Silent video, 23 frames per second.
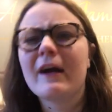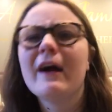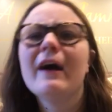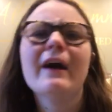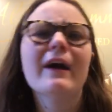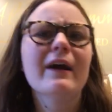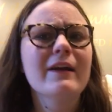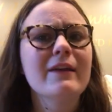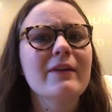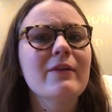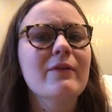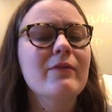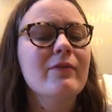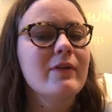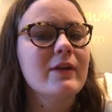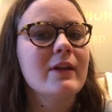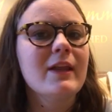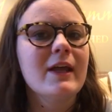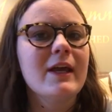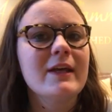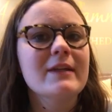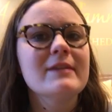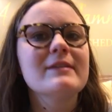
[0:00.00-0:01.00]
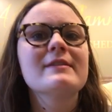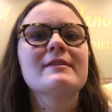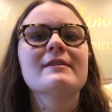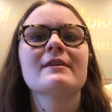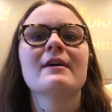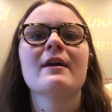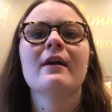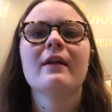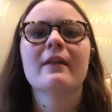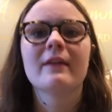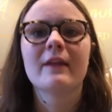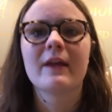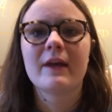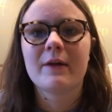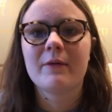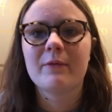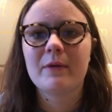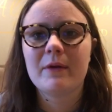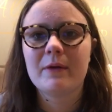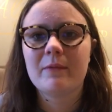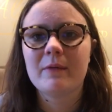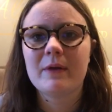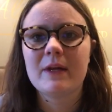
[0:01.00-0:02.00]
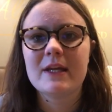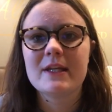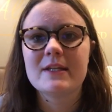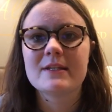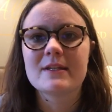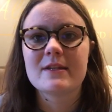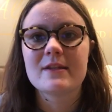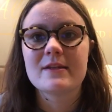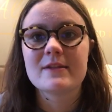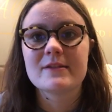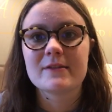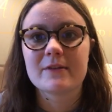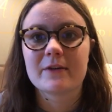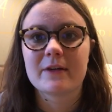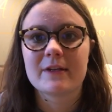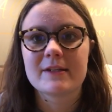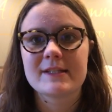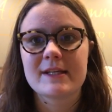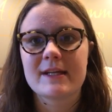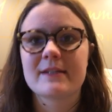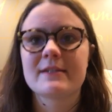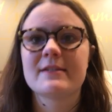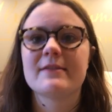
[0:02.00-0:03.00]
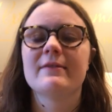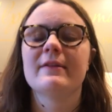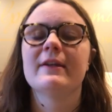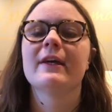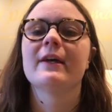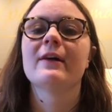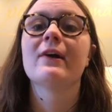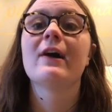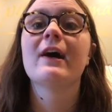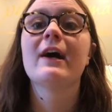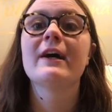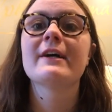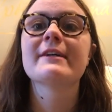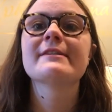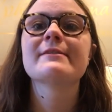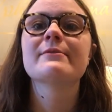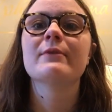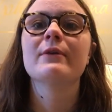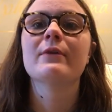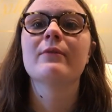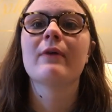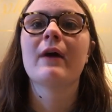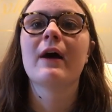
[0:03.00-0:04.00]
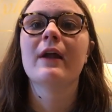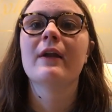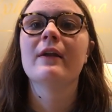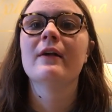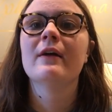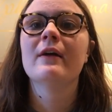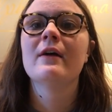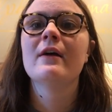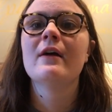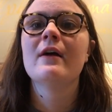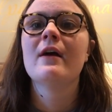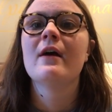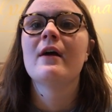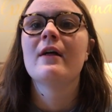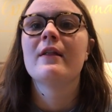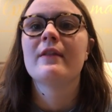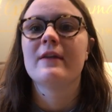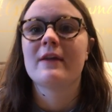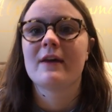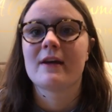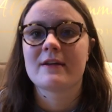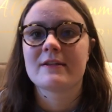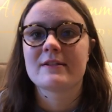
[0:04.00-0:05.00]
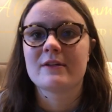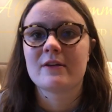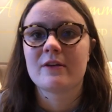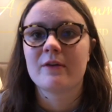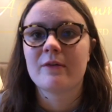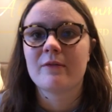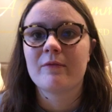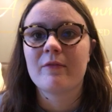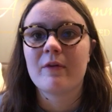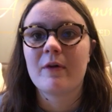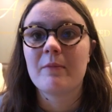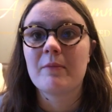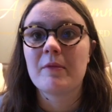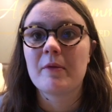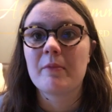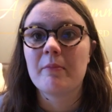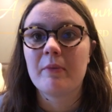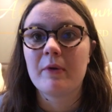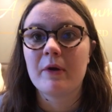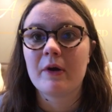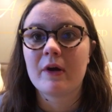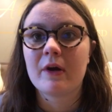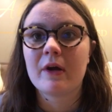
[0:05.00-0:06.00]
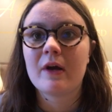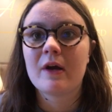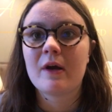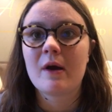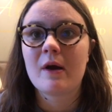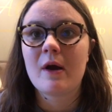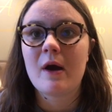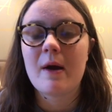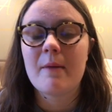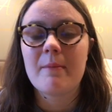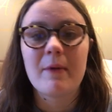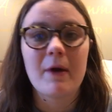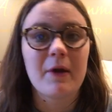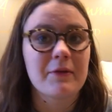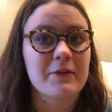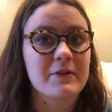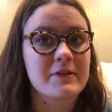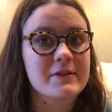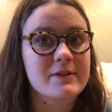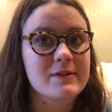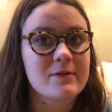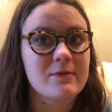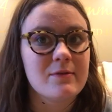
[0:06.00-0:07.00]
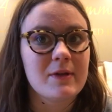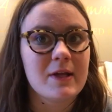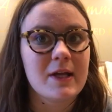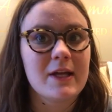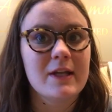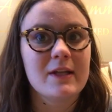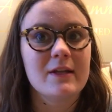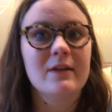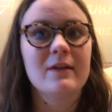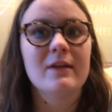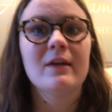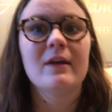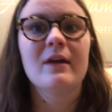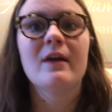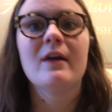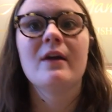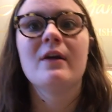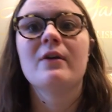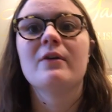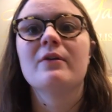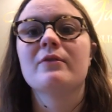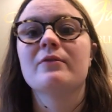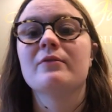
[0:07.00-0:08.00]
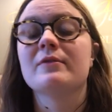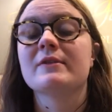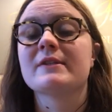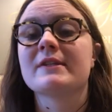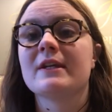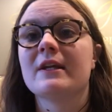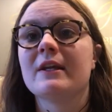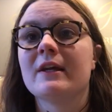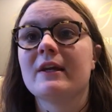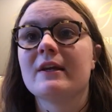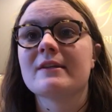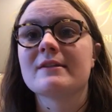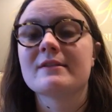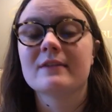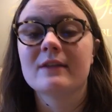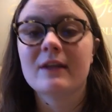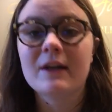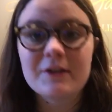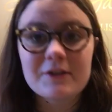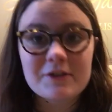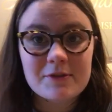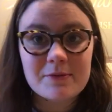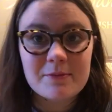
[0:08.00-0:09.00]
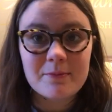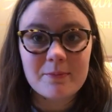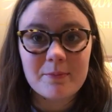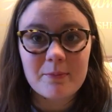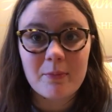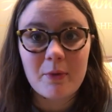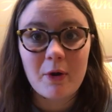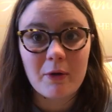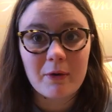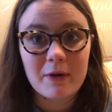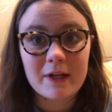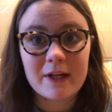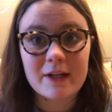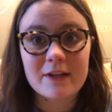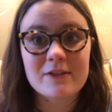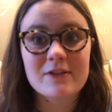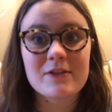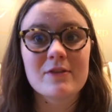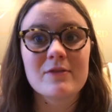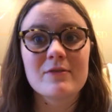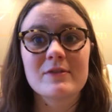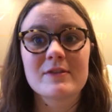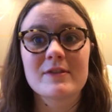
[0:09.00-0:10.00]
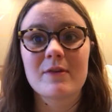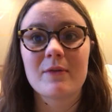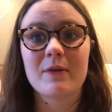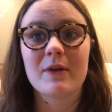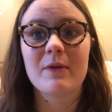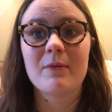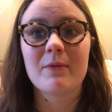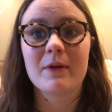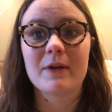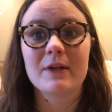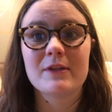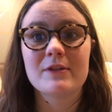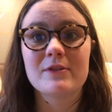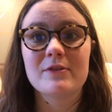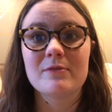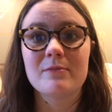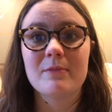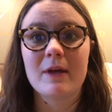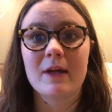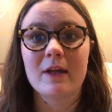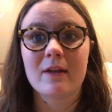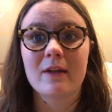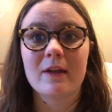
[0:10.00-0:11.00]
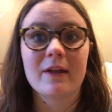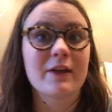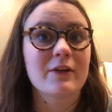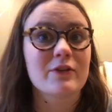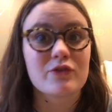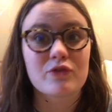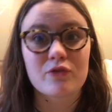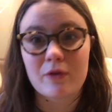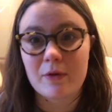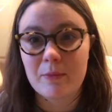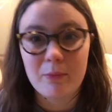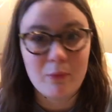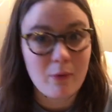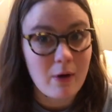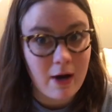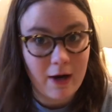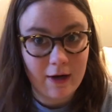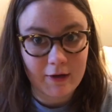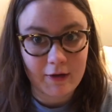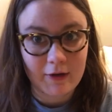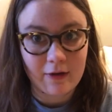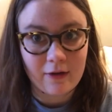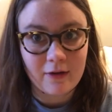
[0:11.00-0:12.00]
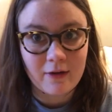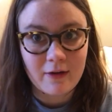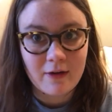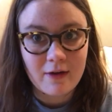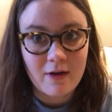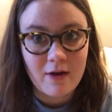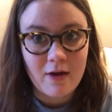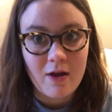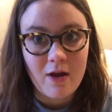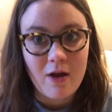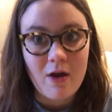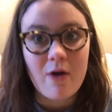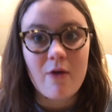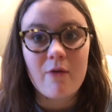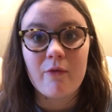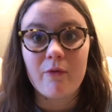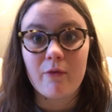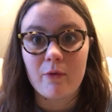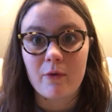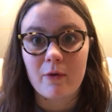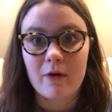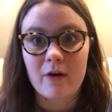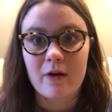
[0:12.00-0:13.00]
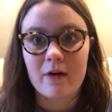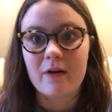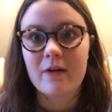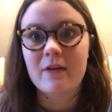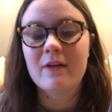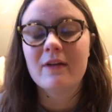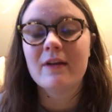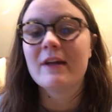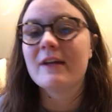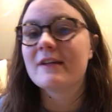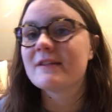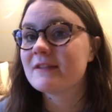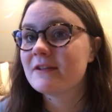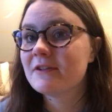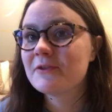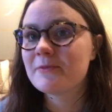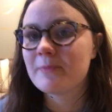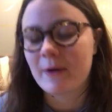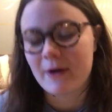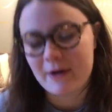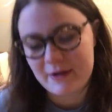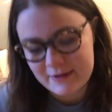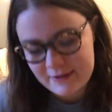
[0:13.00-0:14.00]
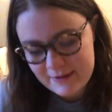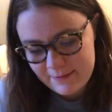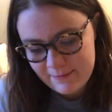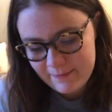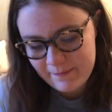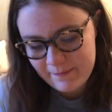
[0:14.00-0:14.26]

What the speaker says: kind of relates, like when we did the circuits activity in class, we read the excerpt from the book about the student who was getting his lunch broken into, so he wanted to make like a tripwire for his lunchbox.